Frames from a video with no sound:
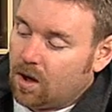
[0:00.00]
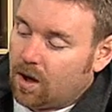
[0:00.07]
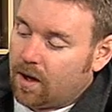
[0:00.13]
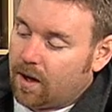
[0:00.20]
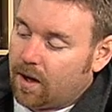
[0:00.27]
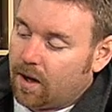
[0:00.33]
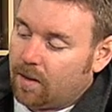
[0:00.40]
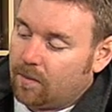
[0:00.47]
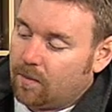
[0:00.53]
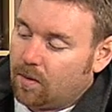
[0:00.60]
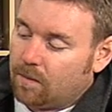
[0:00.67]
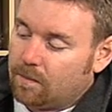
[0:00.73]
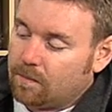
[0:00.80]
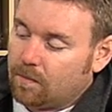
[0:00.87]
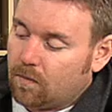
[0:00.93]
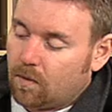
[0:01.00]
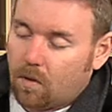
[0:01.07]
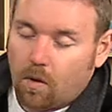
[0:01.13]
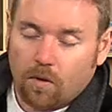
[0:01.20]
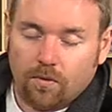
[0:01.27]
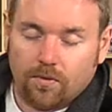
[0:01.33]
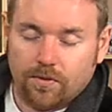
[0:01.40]

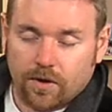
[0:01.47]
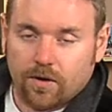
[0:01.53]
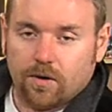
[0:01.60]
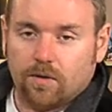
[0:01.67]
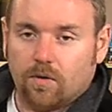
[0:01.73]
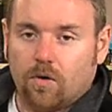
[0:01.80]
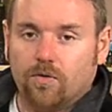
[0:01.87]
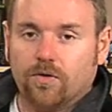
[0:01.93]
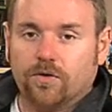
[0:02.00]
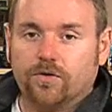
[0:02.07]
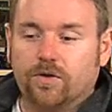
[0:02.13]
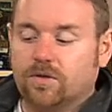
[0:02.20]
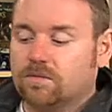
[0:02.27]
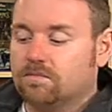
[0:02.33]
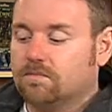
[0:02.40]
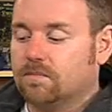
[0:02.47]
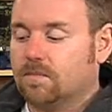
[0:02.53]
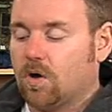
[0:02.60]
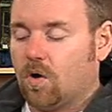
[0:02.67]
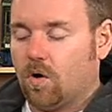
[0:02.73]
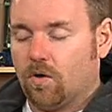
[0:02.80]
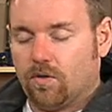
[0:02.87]
on their unit
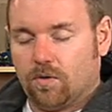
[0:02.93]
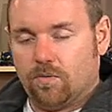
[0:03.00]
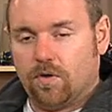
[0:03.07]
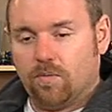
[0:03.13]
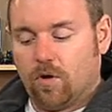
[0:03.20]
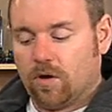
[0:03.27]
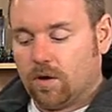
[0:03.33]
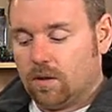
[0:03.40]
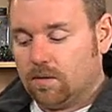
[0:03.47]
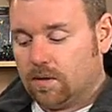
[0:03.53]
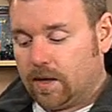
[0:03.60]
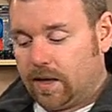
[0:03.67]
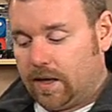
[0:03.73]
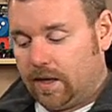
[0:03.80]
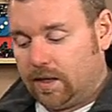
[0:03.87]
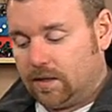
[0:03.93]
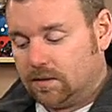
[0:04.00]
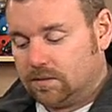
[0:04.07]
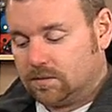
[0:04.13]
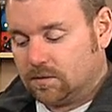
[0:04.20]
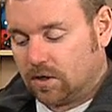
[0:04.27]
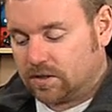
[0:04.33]
or their model,
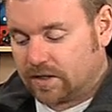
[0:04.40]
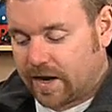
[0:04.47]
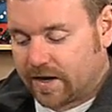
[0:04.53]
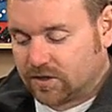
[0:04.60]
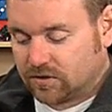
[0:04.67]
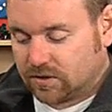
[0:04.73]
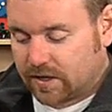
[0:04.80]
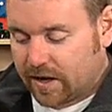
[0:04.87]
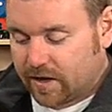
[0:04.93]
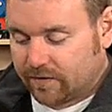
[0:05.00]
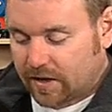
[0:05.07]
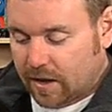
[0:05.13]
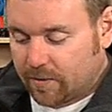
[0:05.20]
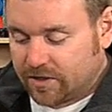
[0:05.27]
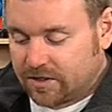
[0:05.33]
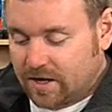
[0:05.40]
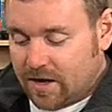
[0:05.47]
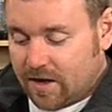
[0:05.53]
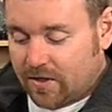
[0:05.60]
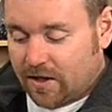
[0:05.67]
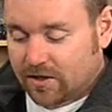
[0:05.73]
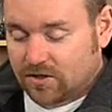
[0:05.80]
he does an extra die of damage.
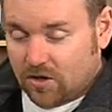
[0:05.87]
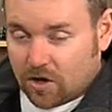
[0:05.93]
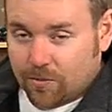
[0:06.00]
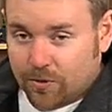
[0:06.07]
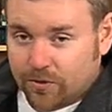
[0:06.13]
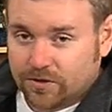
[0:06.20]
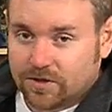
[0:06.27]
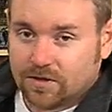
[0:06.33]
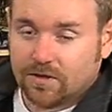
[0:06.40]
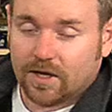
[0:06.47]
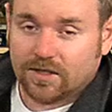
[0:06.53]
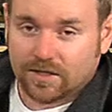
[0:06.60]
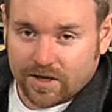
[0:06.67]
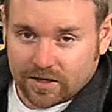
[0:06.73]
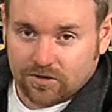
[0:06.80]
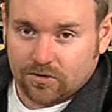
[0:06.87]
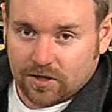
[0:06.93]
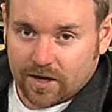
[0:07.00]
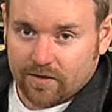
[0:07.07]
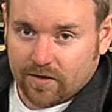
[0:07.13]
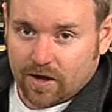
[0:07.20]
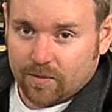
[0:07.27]
That's not a boost, that's an extra
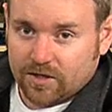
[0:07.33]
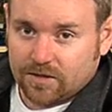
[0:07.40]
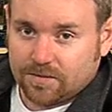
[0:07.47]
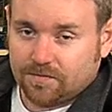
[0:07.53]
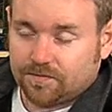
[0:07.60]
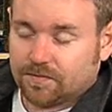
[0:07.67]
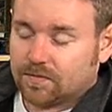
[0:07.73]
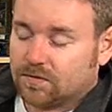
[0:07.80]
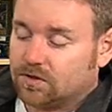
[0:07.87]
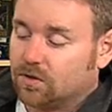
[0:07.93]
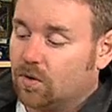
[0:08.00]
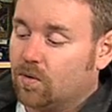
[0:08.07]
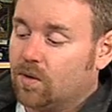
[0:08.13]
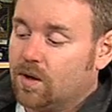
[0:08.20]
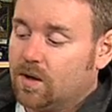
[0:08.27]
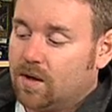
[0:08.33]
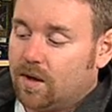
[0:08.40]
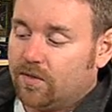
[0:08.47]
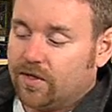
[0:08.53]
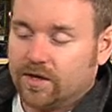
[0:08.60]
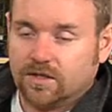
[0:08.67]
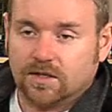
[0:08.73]
die of damage. So
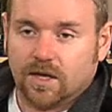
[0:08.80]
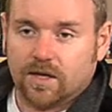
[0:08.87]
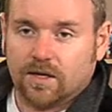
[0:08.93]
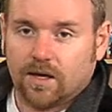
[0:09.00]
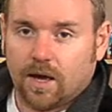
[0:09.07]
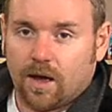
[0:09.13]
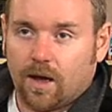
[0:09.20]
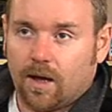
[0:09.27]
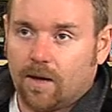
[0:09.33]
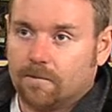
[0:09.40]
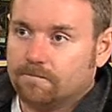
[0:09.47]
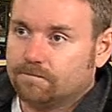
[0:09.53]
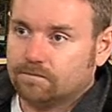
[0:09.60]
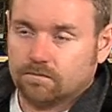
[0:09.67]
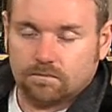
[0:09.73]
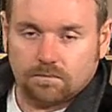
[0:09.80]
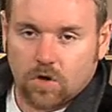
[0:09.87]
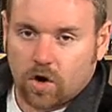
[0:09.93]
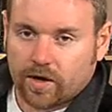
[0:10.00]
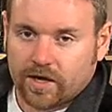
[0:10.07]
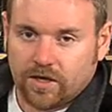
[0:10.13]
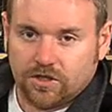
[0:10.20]
things like
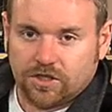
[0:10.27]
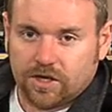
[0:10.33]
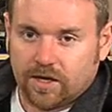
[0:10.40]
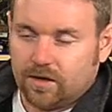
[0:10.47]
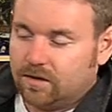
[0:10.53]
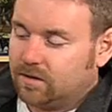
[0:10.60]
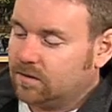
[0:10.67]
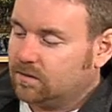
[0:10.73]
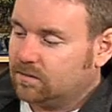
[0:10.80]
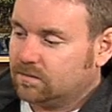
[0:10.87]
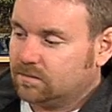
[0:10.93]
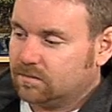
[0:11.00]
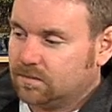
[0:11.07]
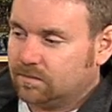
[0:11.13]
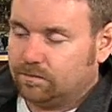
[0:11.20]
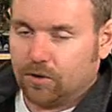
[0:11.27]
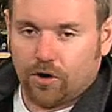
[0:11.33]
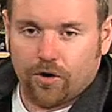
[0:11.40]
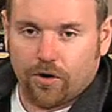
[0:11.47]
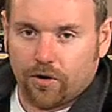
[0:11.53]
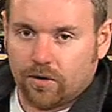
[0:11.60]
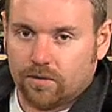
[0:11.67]
Arcane Shield,
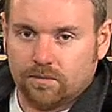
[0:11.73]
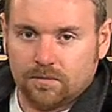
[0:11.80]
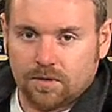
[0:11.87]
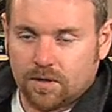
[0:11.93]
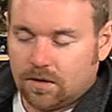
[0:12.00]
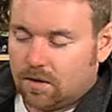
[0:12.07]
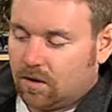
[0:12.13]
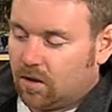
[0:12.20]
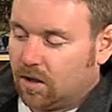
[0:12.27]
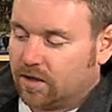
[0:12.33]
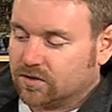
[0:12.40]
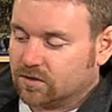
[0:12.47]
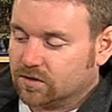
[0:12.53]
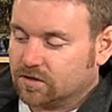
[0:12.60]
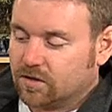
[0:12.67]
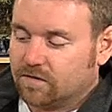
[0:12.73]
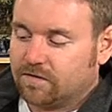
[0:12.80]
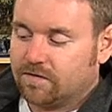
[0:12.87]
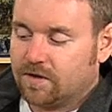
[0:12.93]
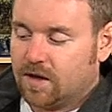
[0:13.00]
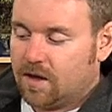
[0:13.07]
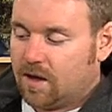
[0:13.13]
Blur, all that sort of
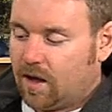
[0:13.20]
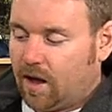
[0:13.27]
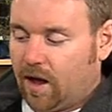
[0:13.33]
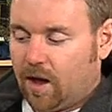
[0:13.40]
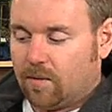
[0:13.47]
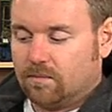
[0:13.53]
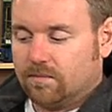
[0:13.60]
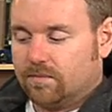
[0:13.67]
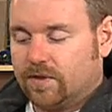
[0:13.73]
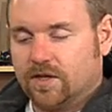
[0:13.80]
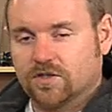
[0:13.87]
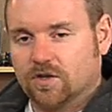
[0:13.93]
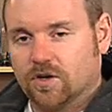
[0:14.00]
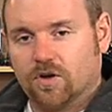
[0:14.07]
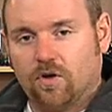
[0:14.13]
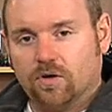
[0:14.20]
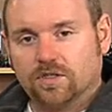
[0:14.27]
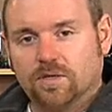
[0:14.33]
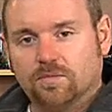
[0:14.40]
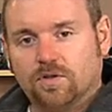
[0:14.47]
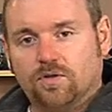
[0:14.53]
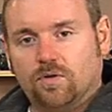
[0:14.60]
stuff, that's going to cause
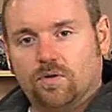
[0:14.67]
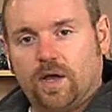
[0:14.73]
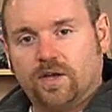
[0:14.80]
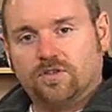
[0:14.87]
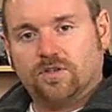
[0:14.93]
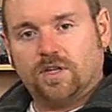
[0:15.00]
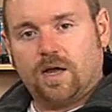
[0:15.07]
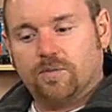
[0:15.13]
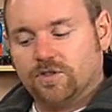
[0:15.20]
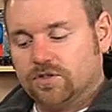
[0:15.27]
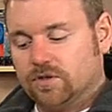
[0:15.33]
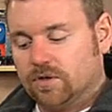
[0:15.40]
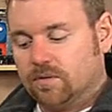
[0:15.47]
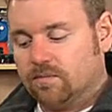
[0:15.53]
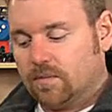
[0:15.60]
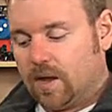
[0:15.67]
him to do extra damage to you.